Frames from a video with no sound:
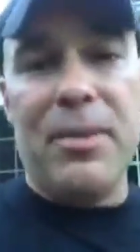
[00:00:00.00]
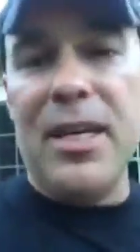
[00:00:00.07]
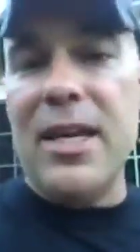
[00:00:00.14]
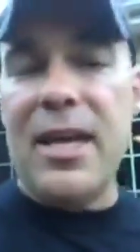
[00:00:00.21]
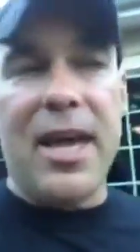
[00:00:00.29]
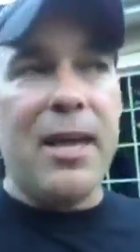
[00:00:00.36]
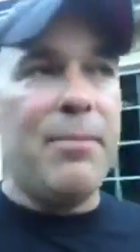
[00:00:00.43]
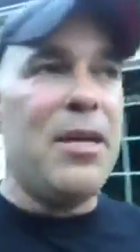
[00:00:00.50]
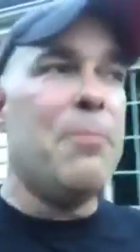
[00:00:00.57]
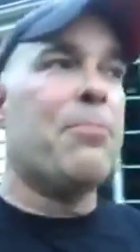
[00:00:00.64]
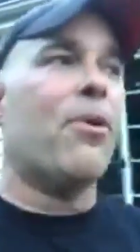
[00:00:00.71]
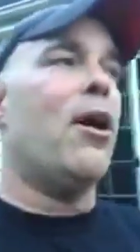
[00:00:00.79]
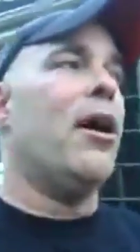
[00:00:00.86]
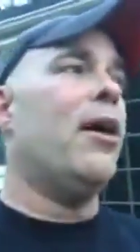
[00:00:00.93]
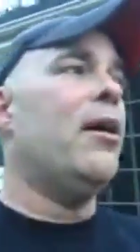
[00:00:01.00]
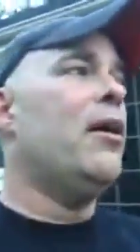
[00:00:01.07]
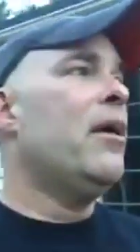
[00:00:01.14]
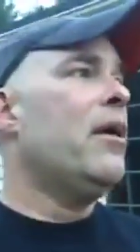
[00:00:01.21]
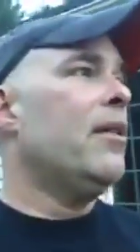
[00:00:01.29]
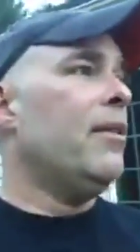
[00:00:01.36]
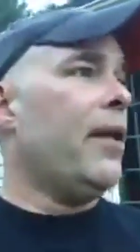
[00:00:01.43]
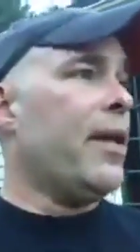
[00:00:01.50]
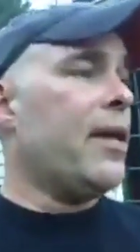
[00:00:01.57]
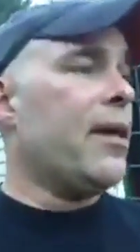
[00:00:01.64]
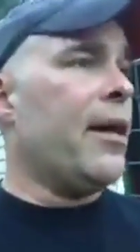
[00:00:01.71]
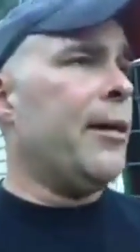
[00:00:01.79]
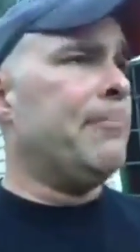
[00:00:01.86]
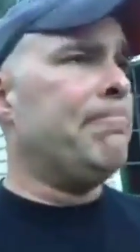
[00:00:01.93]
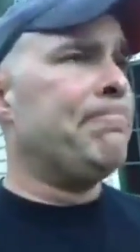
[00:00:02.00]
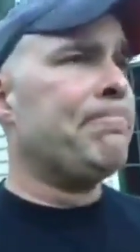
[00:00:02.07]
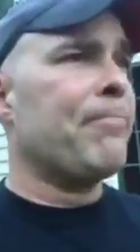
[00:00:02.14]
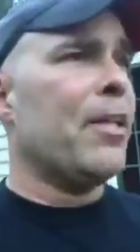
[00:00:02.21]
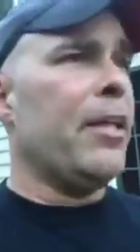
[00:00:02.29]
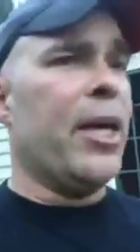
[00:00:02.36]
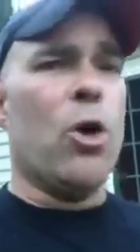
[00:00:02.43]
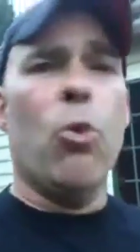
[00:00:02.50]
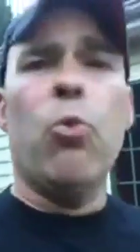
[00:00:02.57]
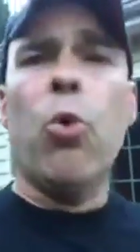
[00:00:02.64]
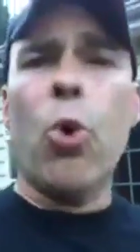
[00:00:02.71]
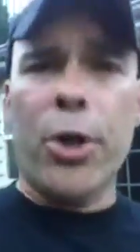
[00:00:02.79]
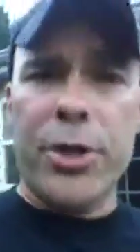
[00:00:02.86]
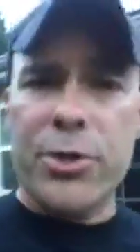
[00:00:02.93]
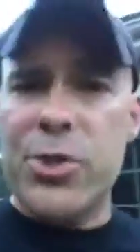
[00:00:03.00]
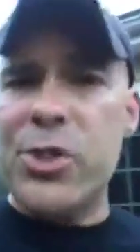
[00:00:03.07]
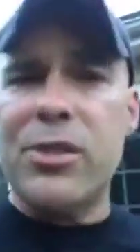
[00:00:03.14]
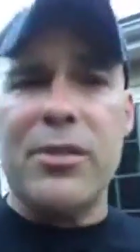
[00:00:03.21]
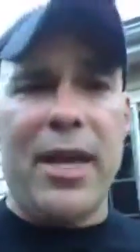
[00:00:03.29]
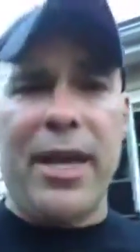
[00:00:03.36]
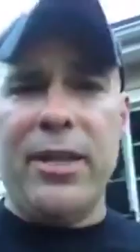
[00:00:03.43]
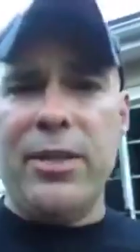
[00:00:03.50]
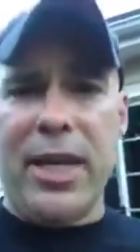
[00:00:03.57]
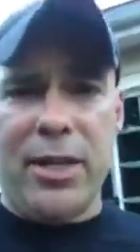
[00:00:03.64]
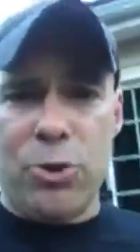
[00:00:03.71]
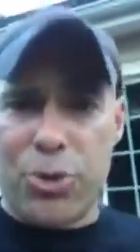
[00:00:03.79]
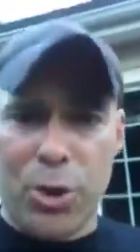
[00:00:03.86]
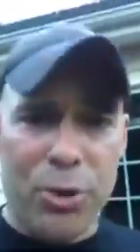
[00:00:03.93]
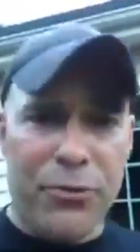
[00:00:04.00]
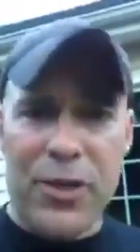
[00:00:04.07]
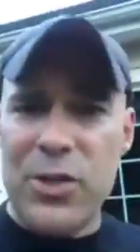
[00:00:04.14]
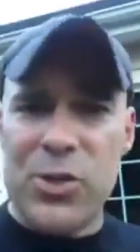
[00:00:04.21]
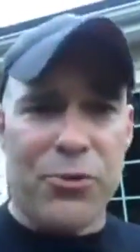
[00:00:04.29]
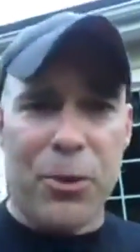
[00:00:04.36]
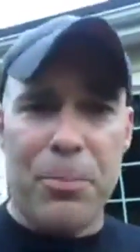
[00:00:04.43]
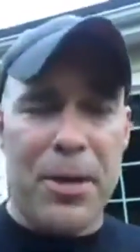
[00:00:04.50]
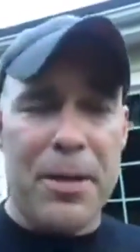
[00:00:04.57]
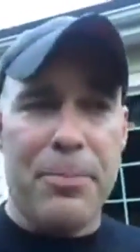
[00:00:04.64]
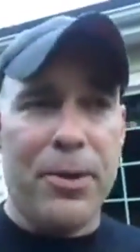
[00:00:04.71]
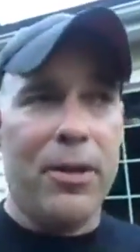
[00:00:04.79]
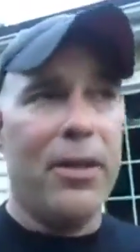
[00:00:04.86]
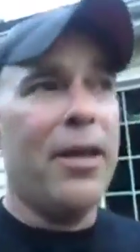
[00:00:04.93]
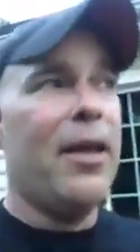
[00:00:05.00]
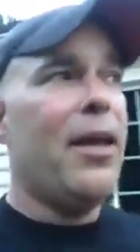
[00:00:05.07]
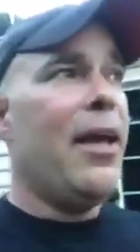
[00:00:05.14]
He came, he brought like awards and trophies for people,